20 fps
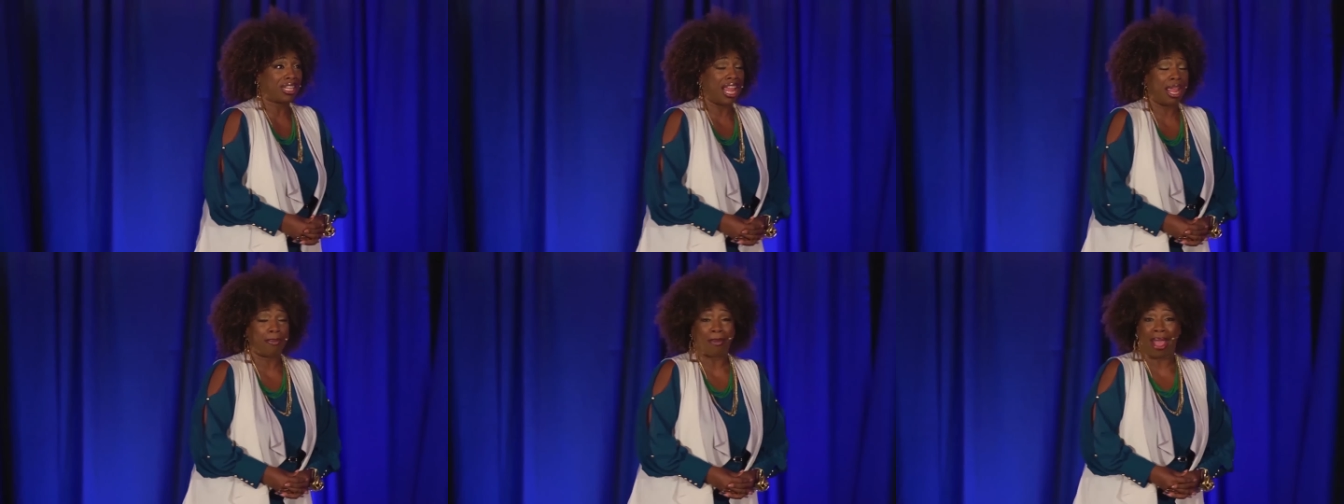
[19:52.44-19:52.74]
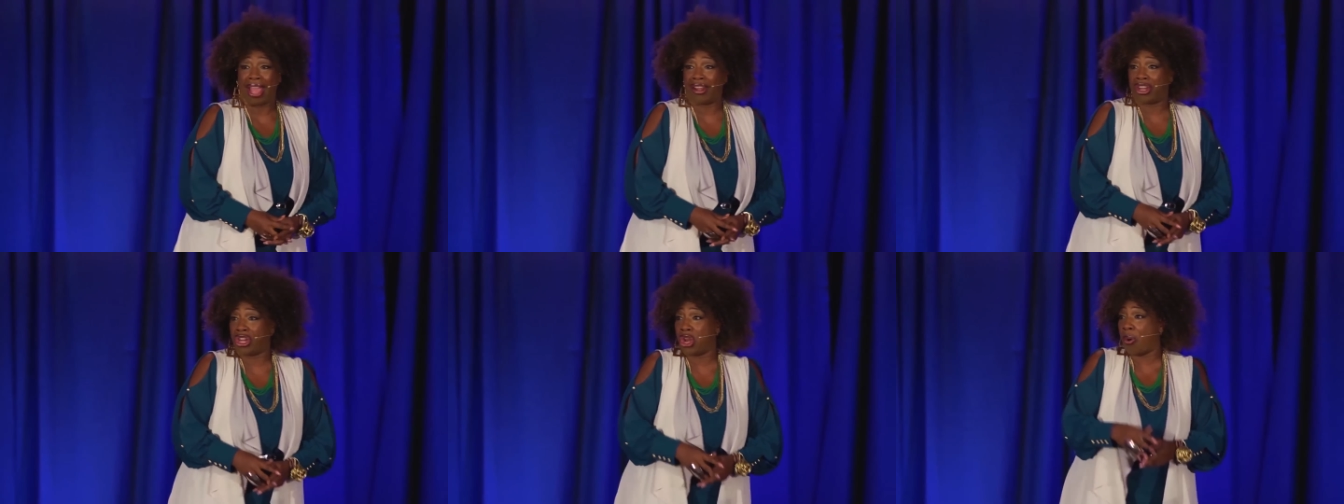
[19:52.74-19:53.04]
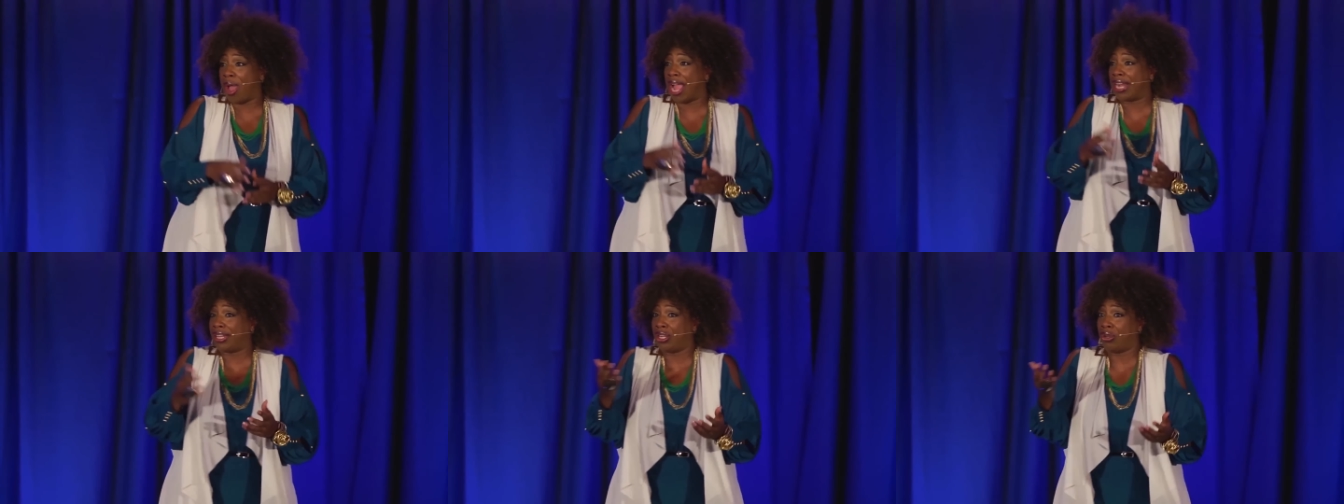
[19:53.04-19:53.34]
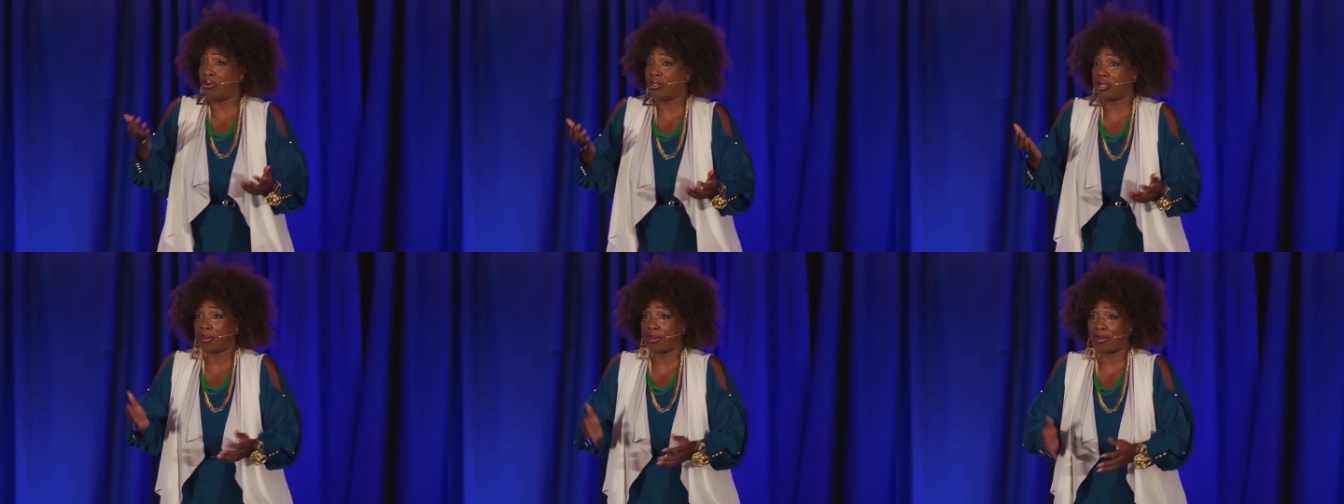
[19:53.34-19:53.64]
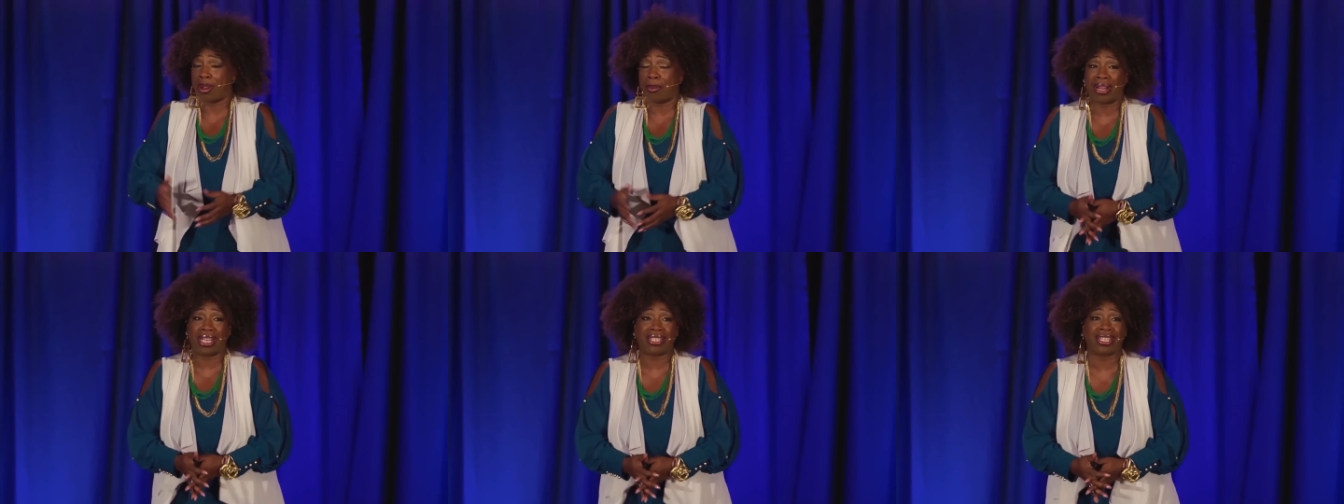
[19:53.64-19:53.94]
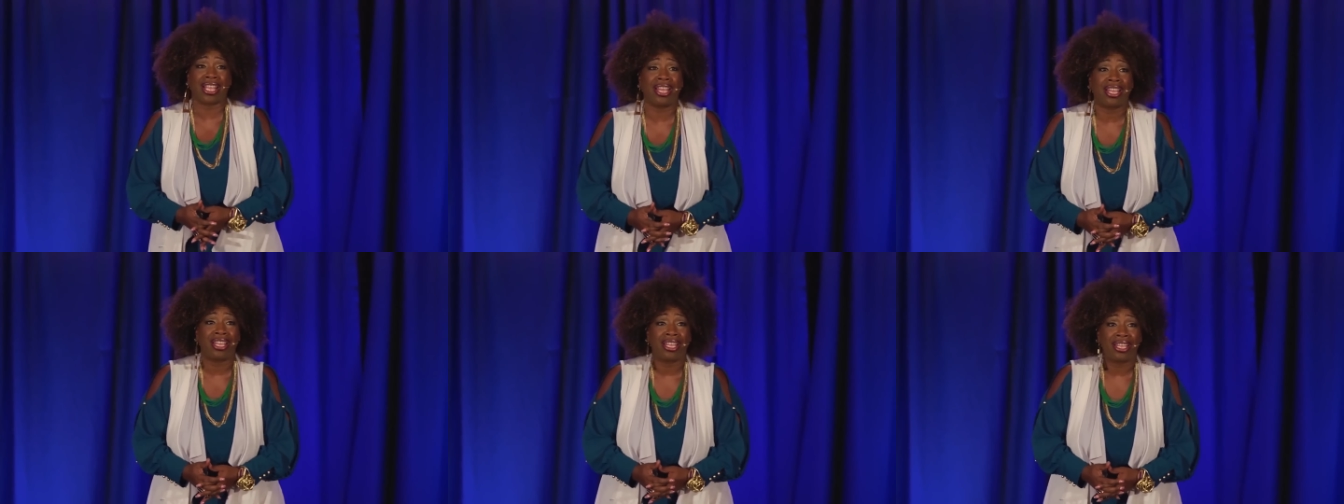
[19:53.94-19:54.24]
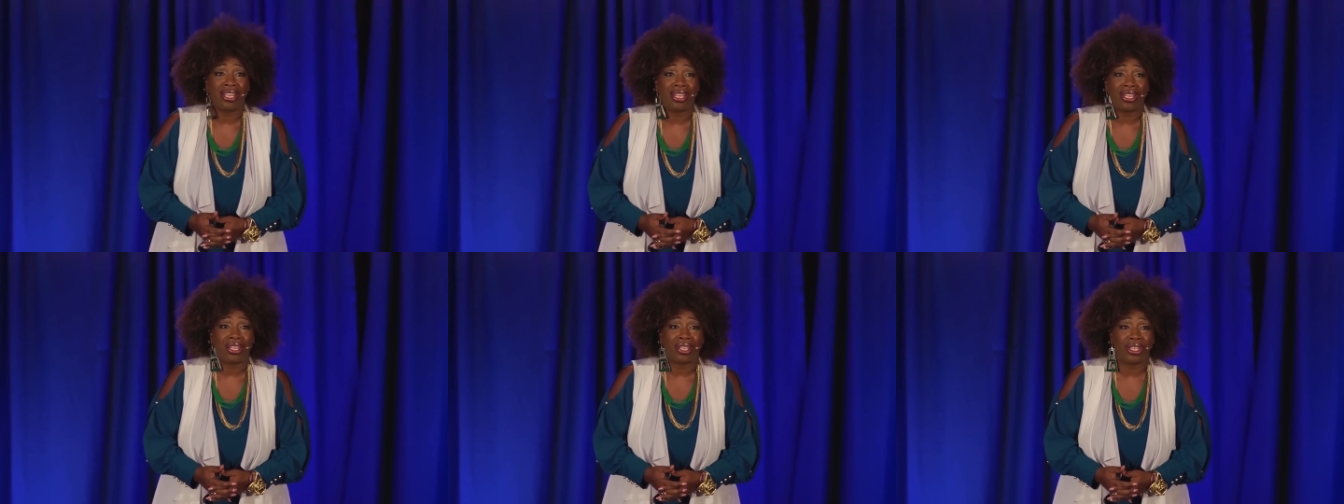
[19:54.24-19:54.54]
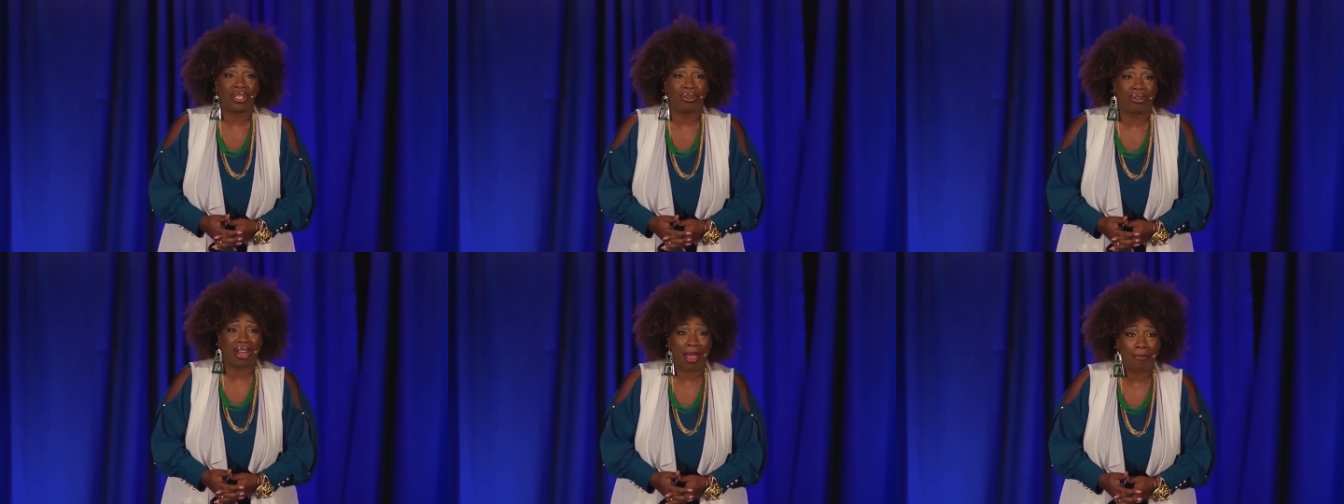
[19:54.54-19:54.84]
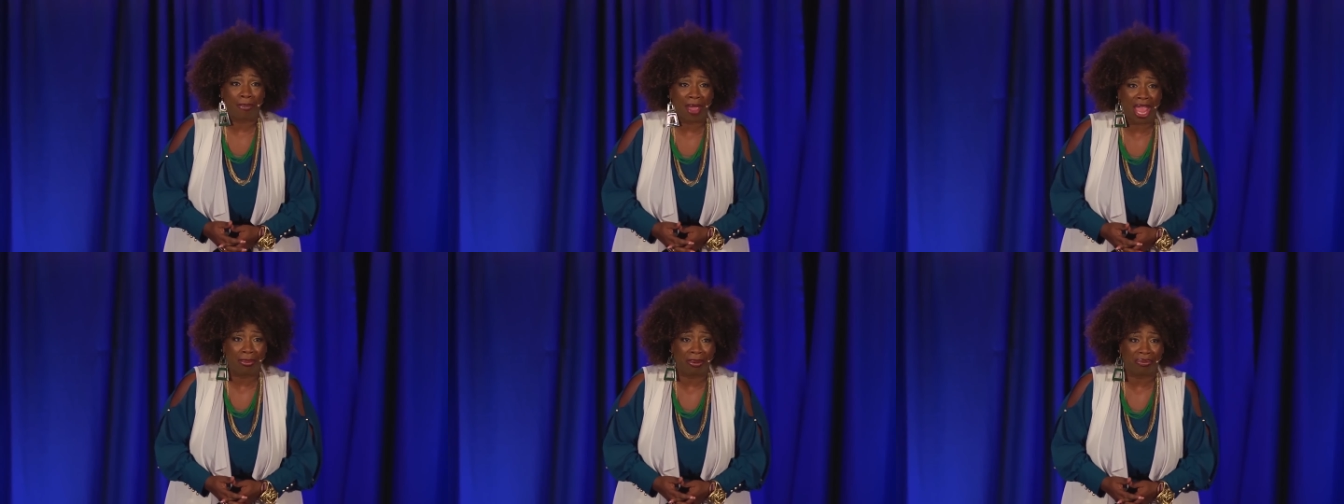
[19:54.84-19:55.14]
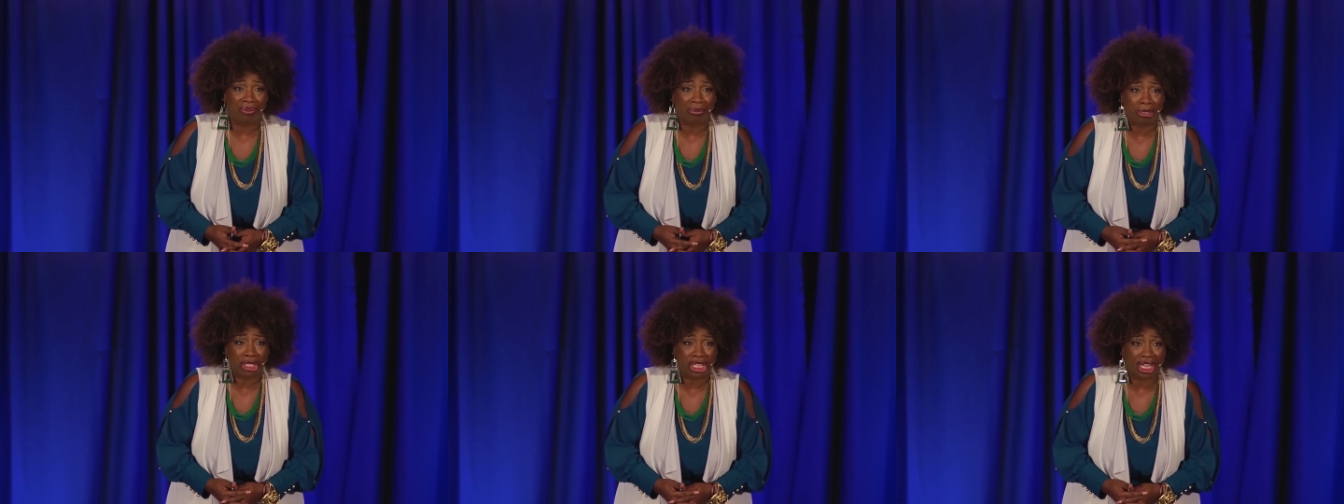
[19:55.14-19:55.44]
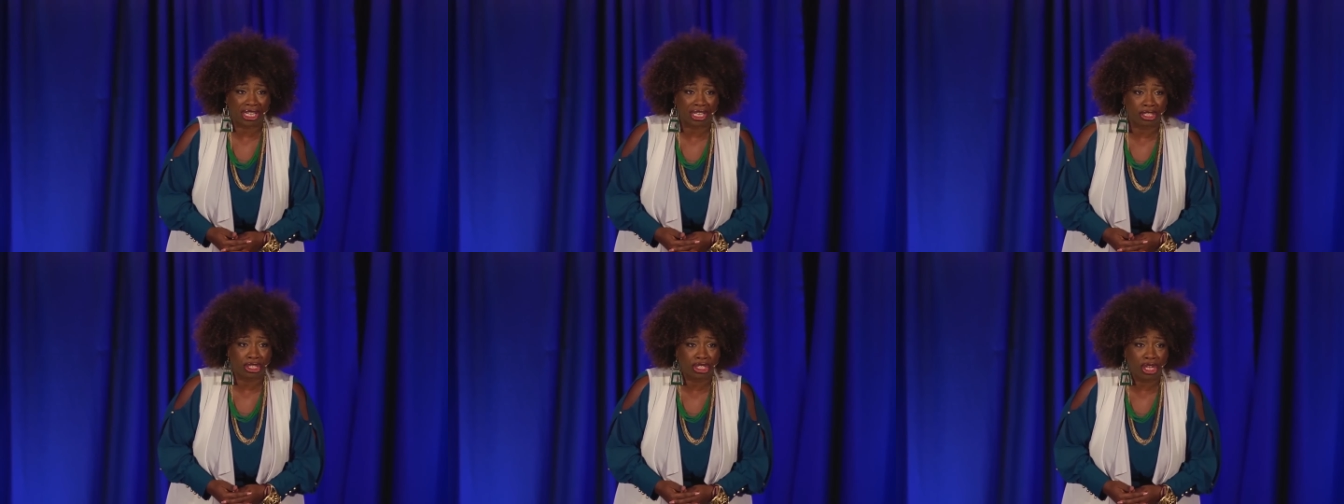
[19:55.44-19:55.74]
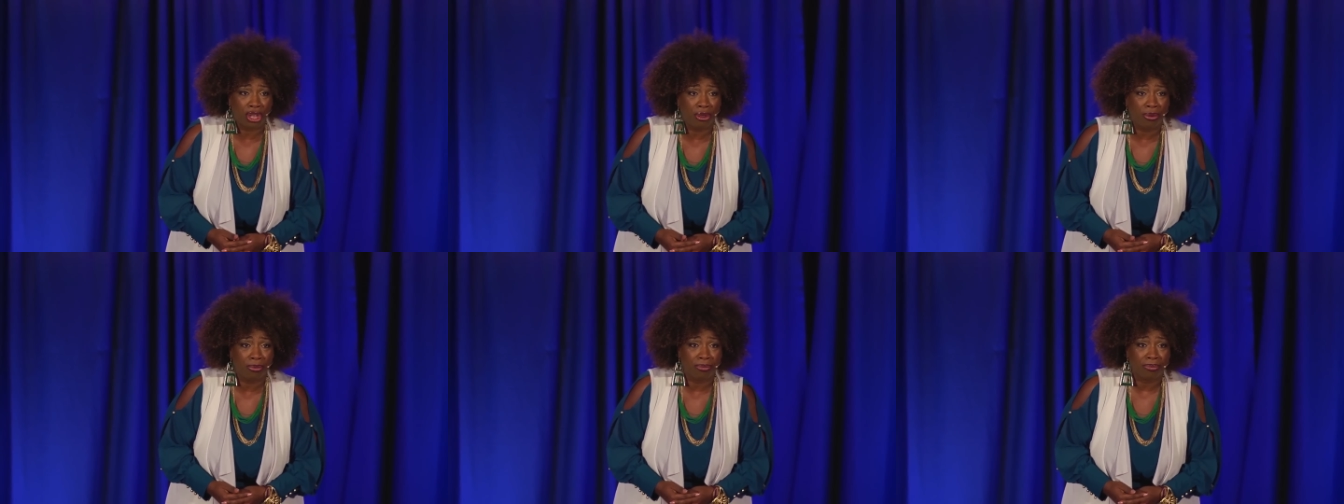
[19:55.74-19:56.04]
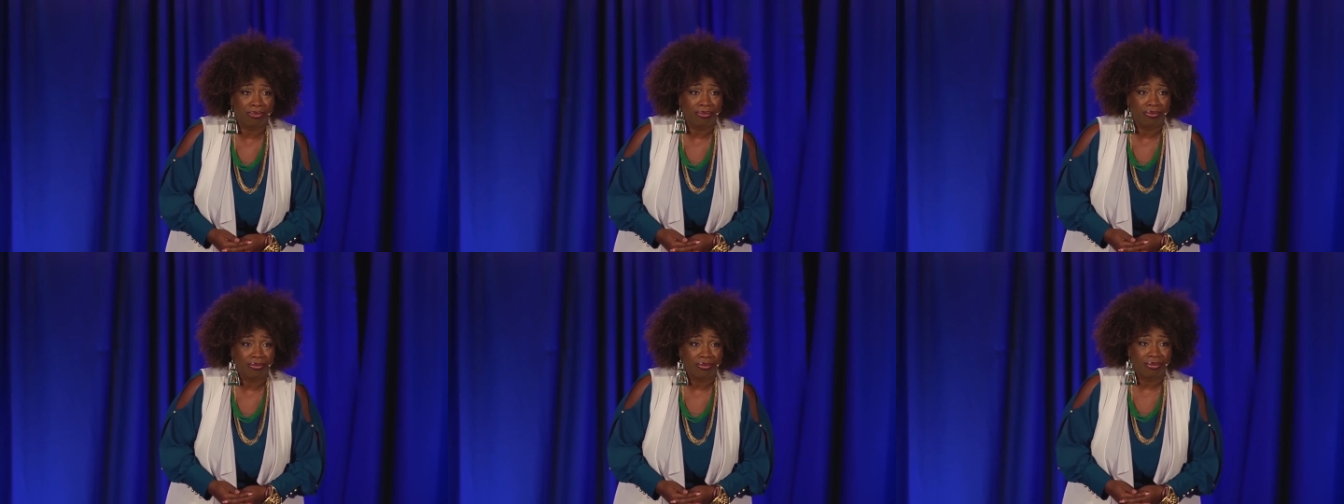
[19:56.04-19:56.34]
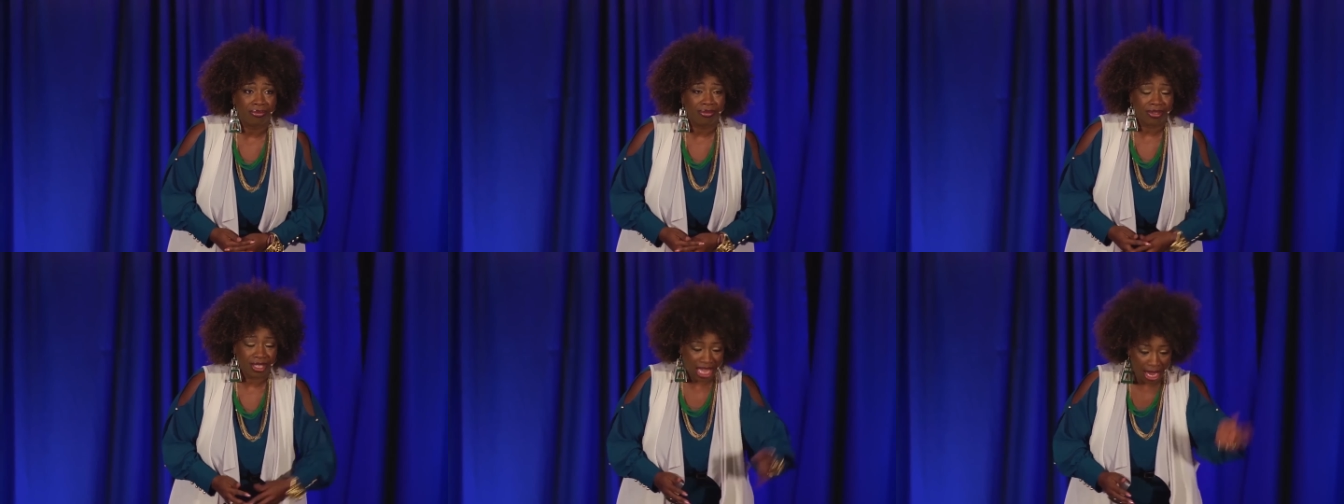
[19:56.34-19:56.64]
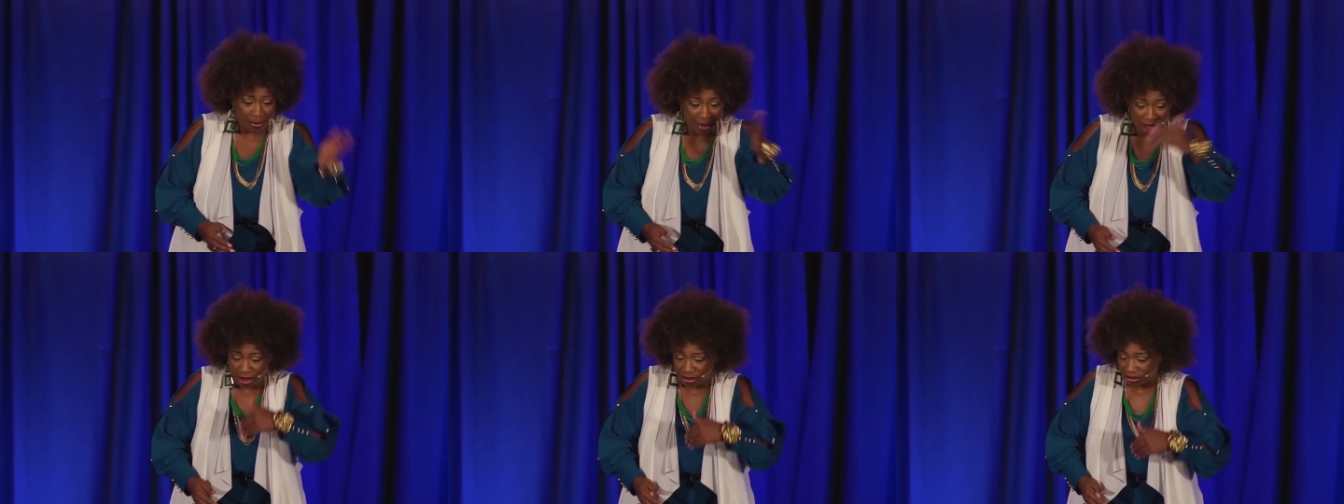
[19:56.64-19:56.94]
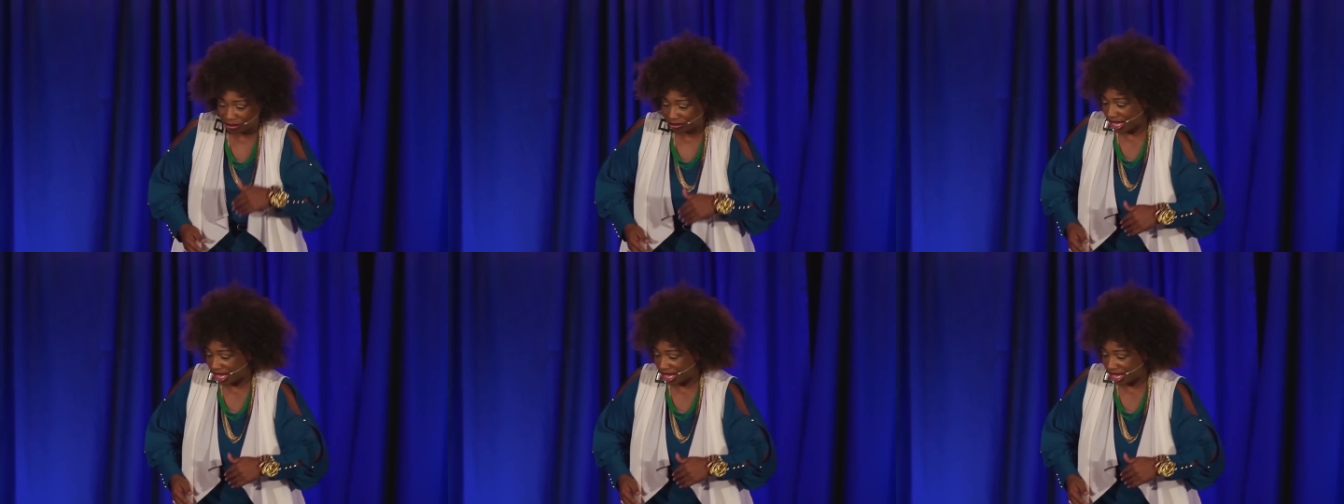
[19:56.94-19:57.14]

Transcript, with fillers: claim. I had no idea who was picking up, and they say, you that baby from Chicken Soup? Come on,